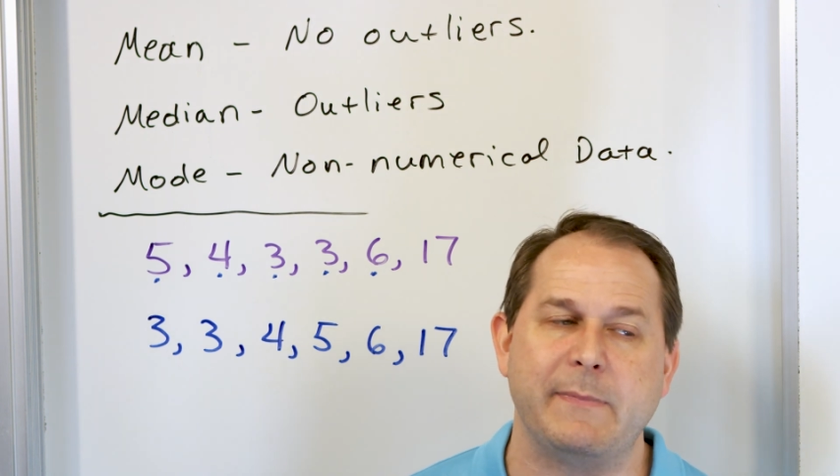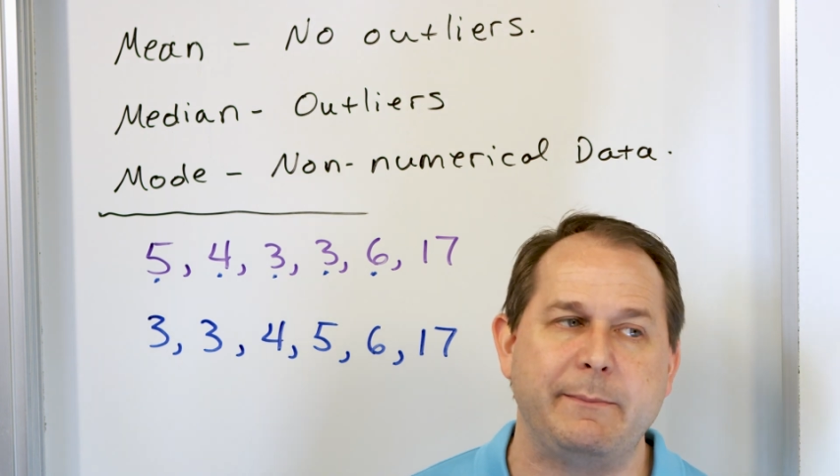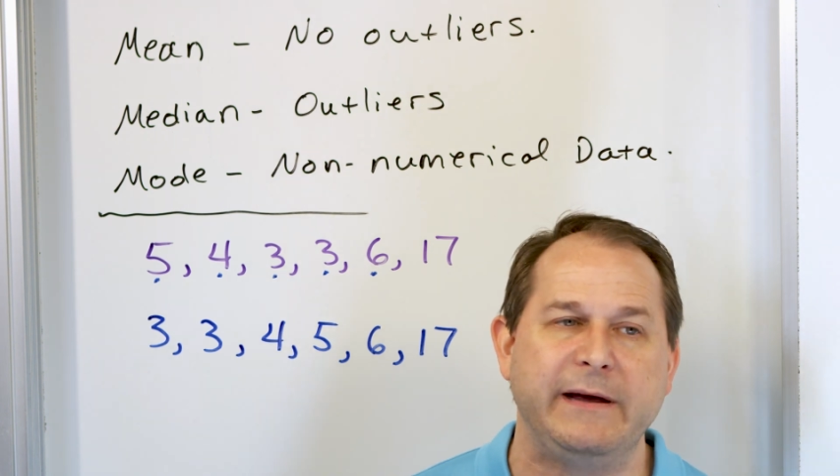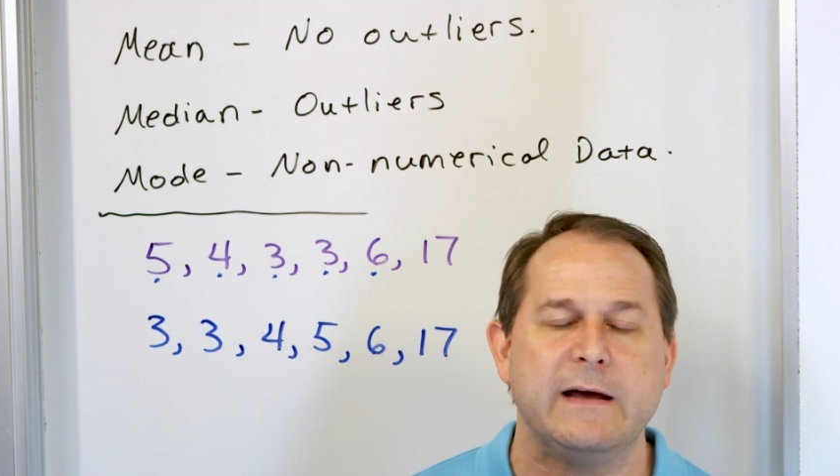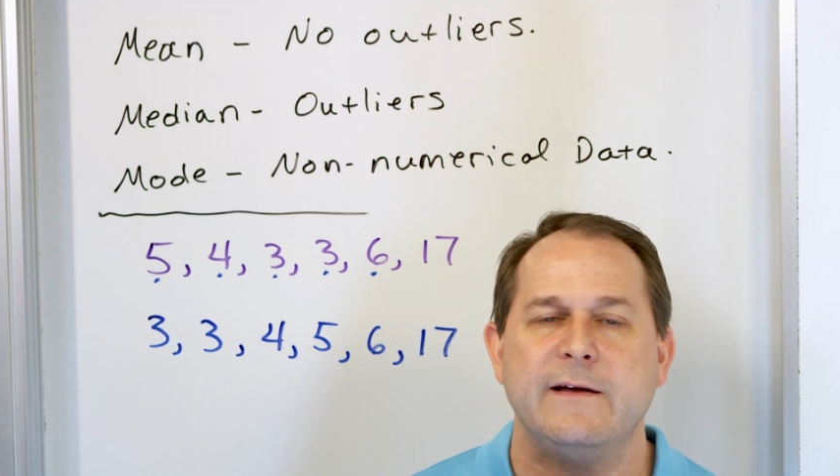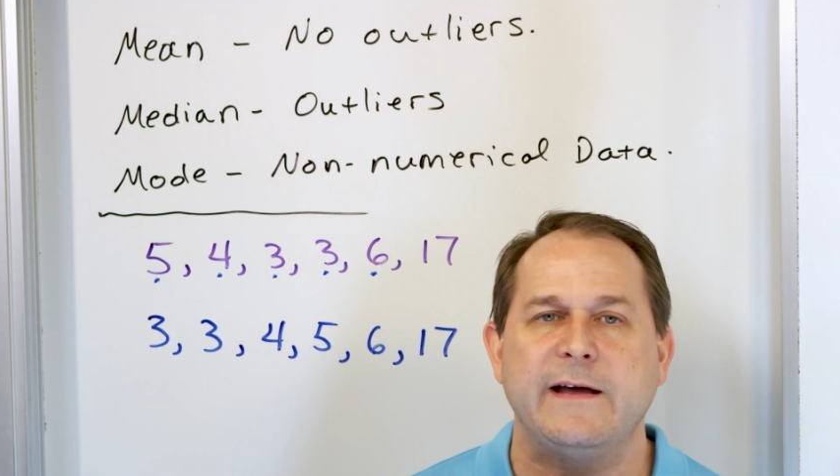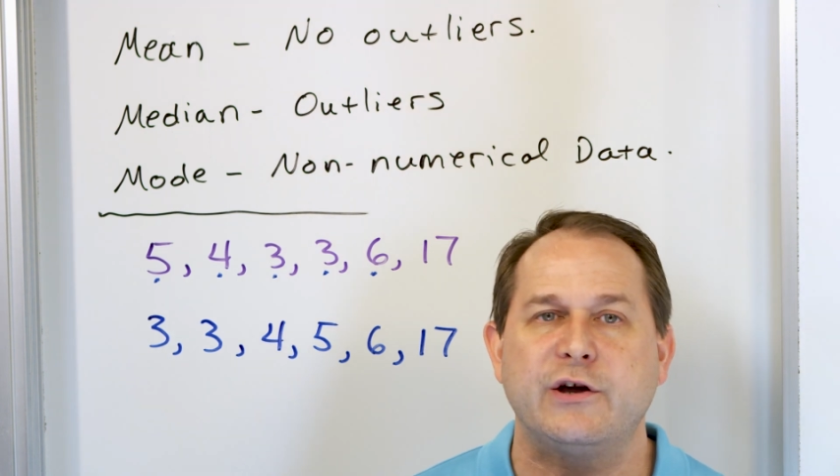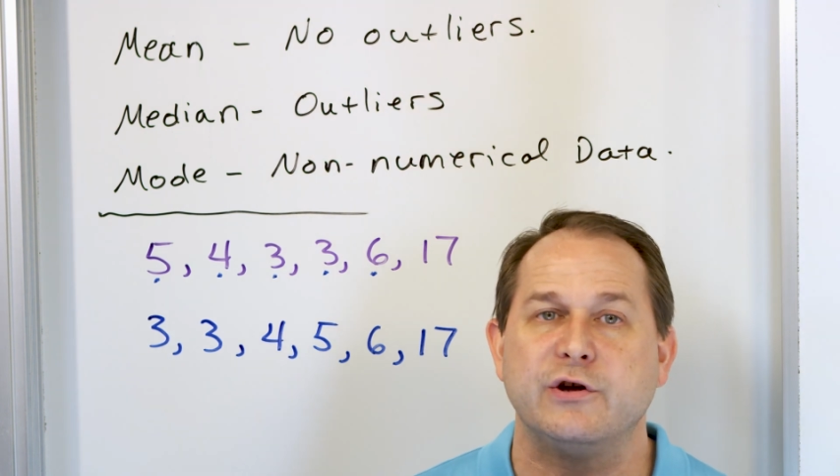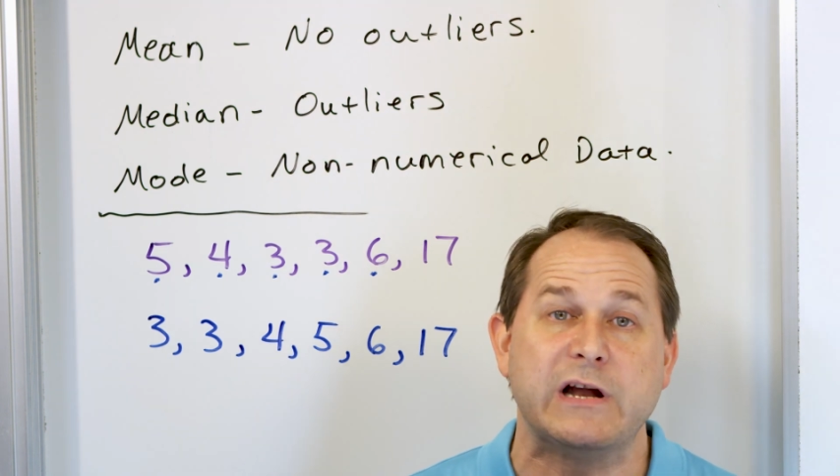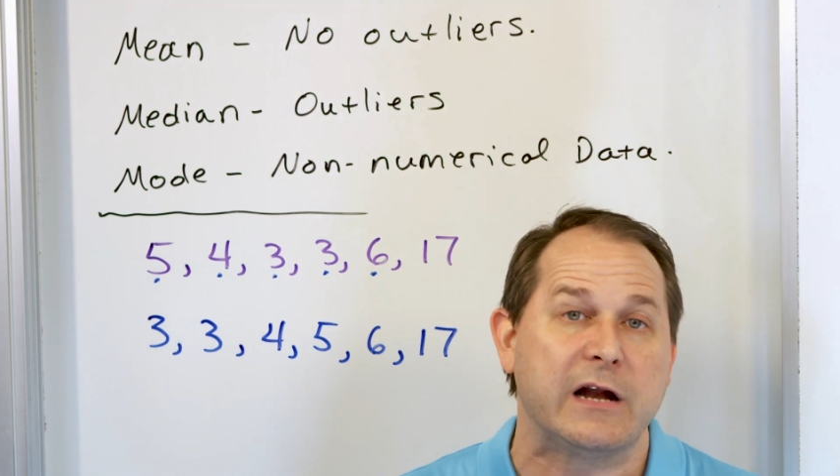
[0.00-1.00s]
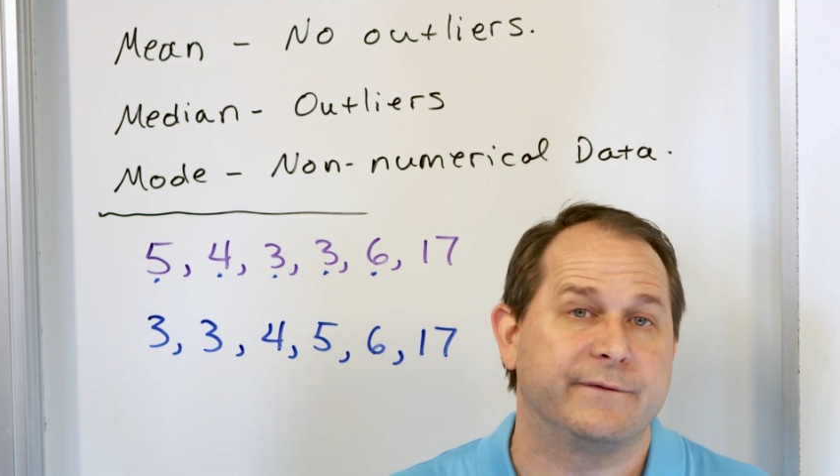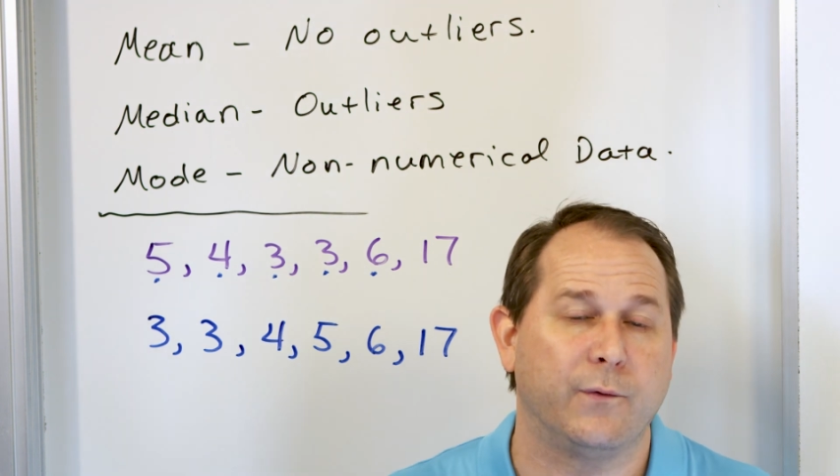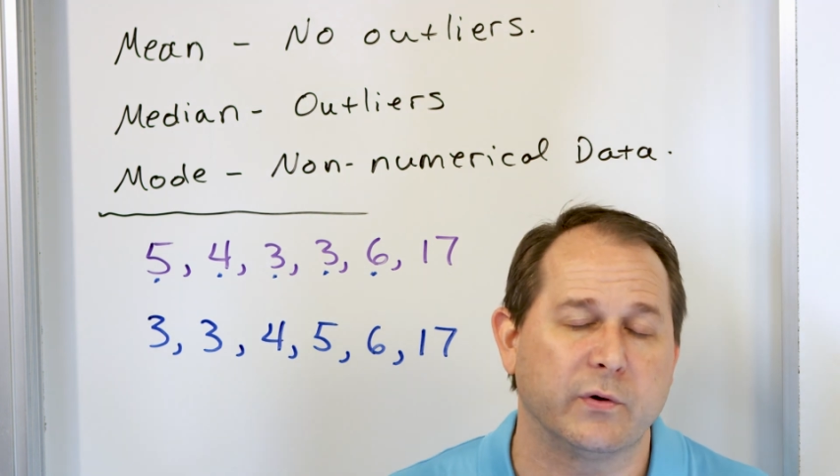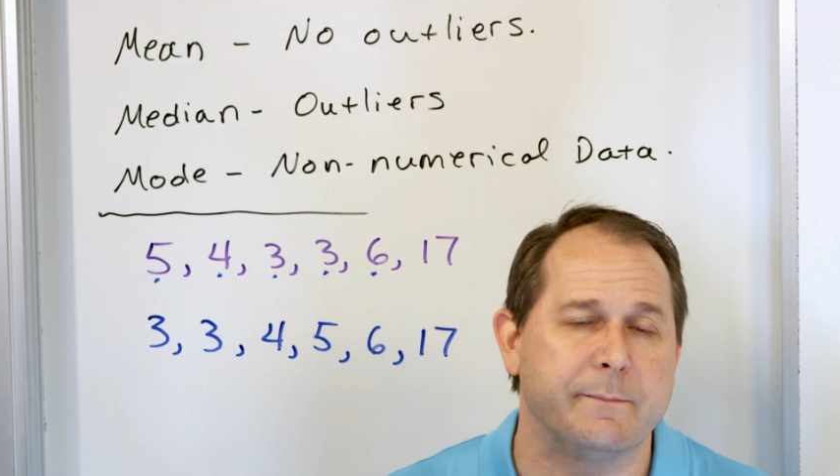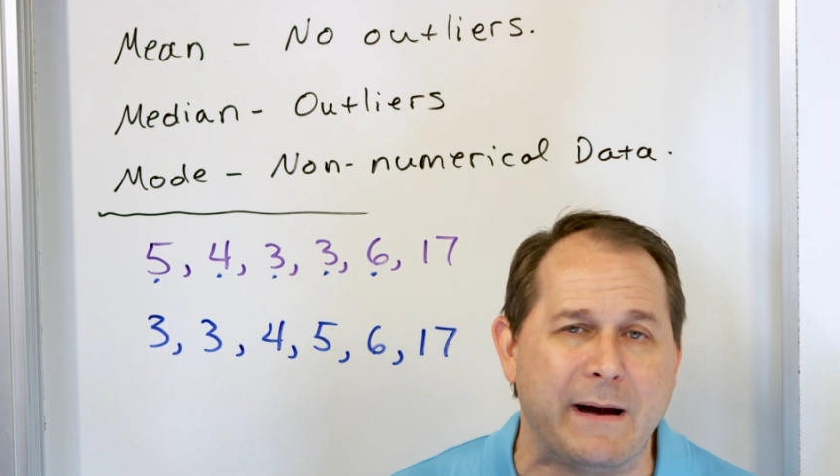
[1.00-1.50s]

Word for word: Maybe they could not afford to